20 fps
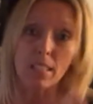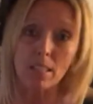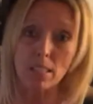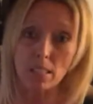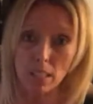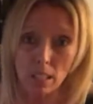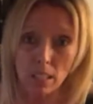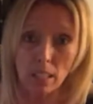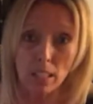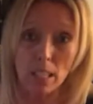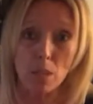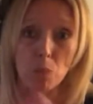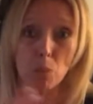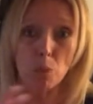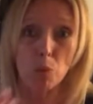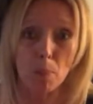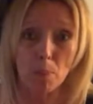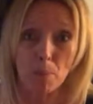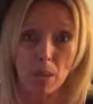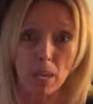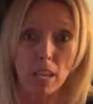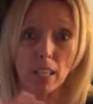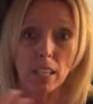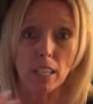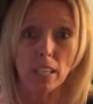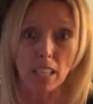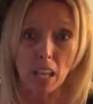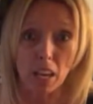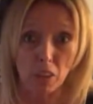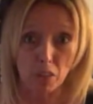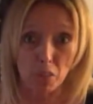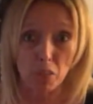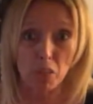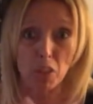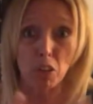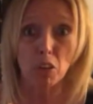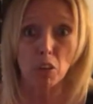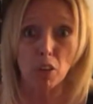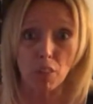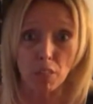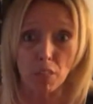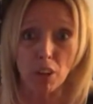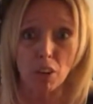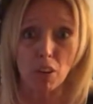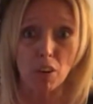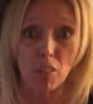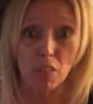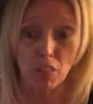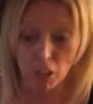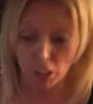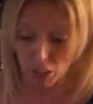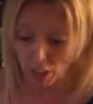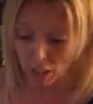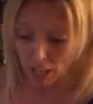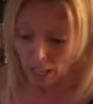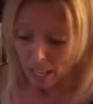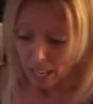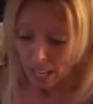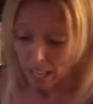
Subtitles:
It's going to keep whipping and getting thicker and thicker and thicker,